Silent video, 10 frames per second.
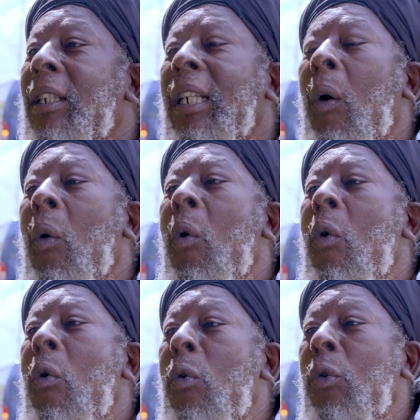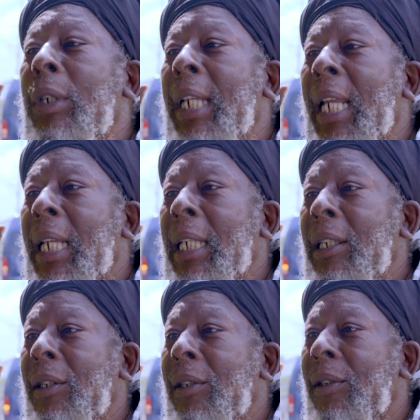to the old days.
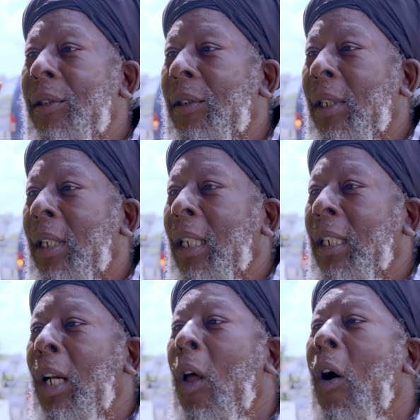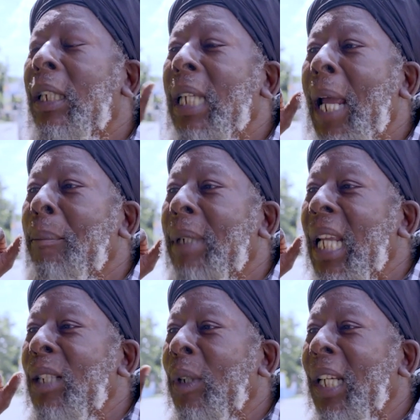Long time
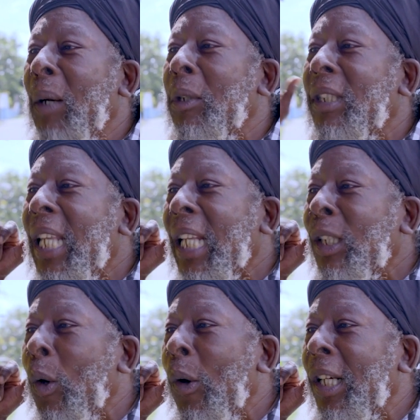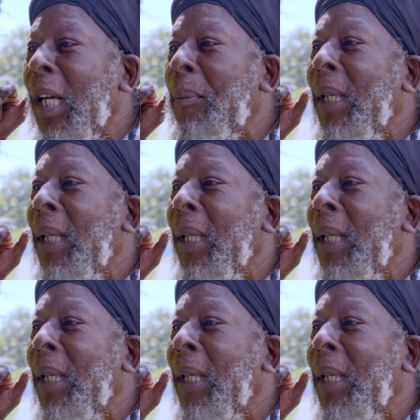days when they was kids growing up